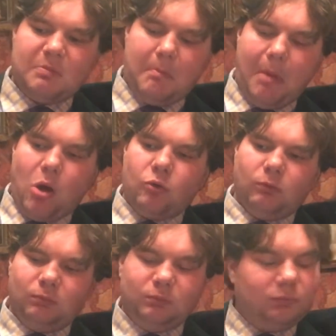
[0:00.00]
malt
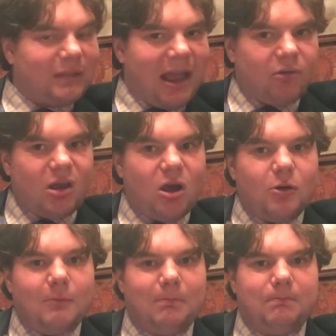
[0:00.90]

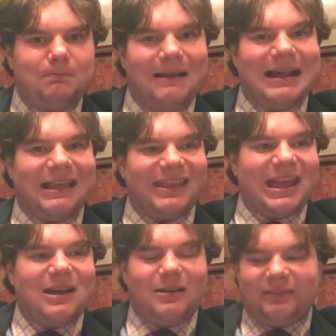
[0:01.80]
alcohol at the
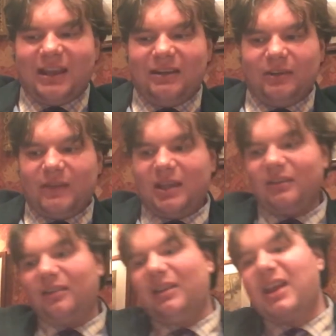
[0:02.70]
arse end of it,
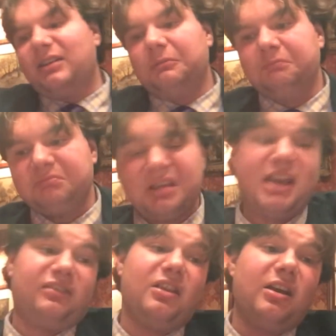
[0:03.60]
as I said.
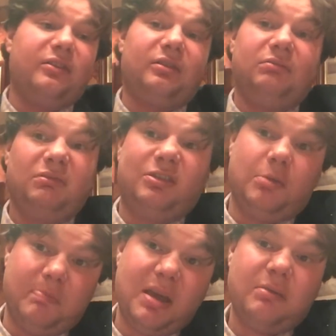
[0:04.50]
Yeah, it's nice. It's
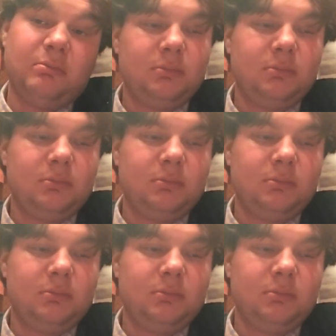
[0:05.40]
good beer.